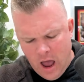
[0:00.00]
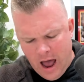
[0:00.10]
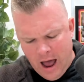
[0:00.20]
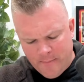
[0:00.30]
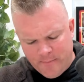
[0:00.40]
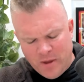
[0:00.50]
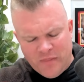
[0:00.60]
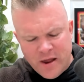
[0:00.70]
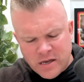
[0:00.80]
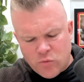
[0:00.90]

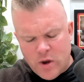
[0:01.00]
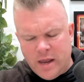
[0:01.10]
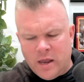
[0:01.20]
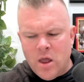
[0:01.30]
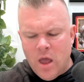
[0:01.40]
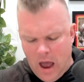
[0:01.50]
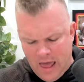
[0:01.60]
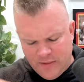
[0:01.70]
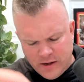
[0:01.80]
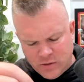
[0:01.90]
But this week,
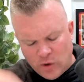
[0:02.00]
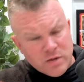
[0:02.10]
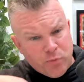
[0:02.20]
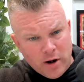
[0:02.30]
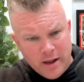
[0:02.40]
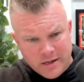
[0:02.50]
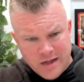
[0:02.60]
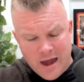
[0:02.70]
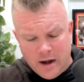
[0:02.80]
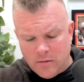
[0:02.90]
this one's pretty
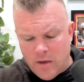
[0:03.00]
exciting.